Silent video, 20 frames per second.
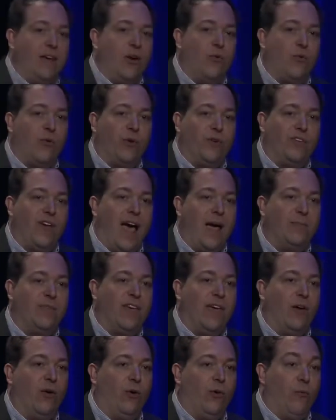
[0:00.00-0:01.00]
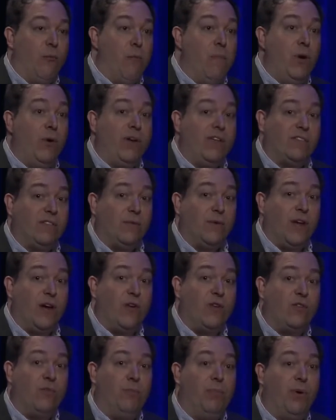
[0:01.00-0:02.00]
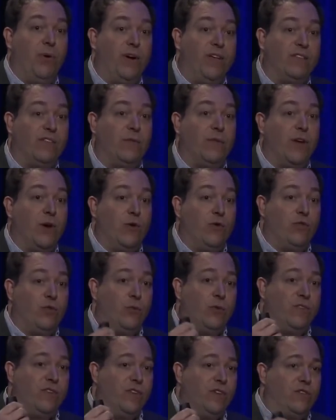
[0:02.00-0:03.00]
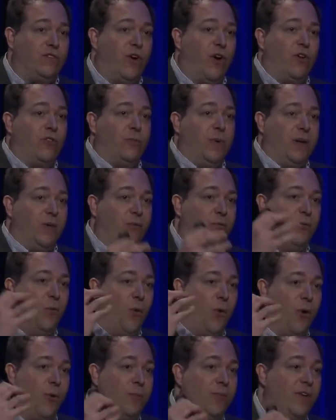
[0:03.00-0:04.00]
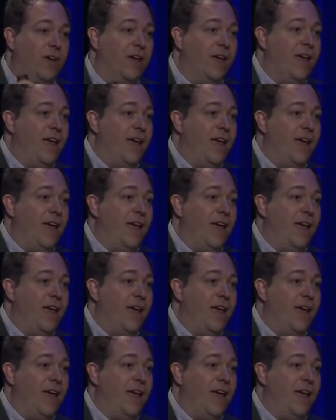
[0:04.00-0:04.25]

over a timescale of millions of years, billions of years, you would see stars being formed,